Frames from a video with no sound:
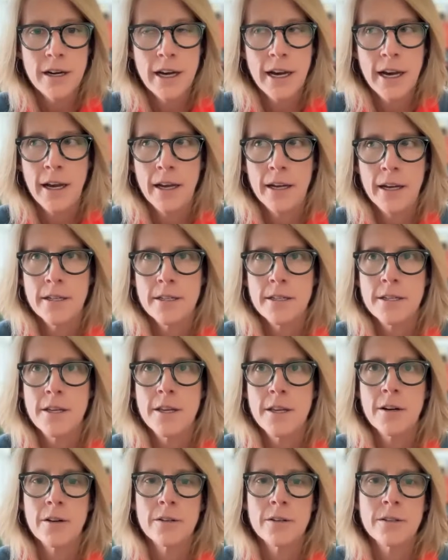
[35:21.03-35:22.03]
And
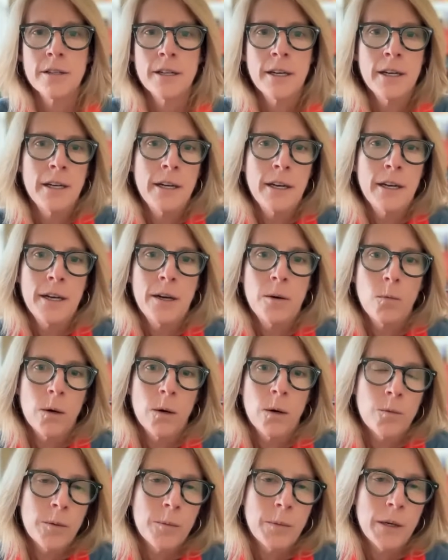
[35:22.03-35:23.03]
there's one
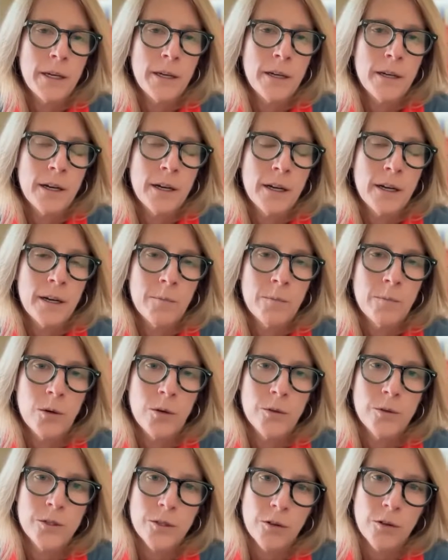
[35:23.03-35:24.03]
woman
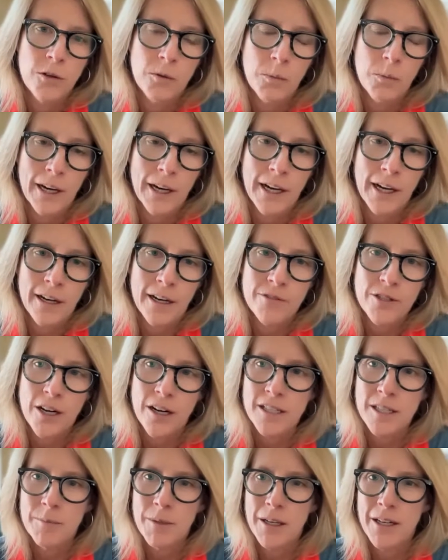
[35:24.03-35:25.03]
whose story we have
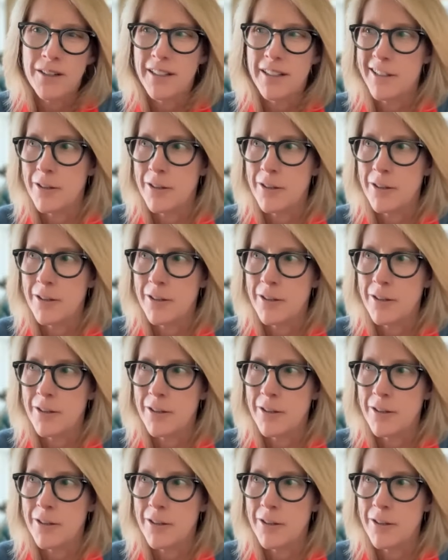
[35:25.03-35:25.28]
talked about,